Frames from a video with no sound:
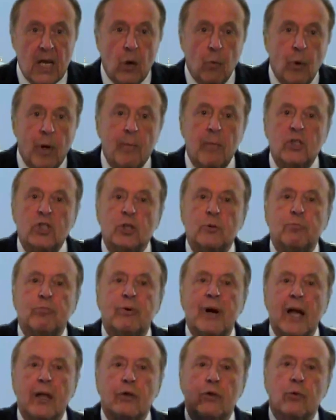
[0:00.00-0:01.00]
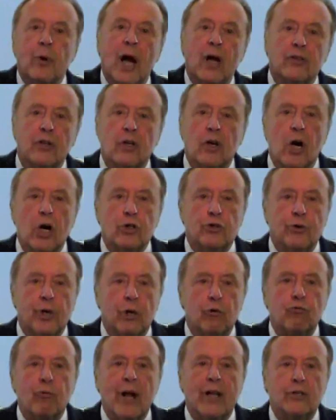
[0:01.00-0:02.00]
We must spread throughout the country
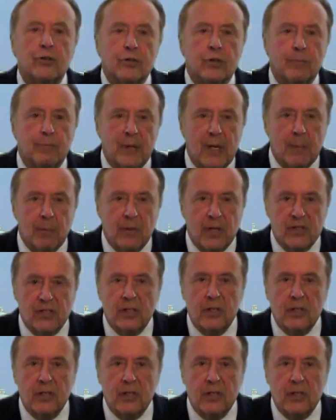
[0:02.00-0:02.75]
and register people as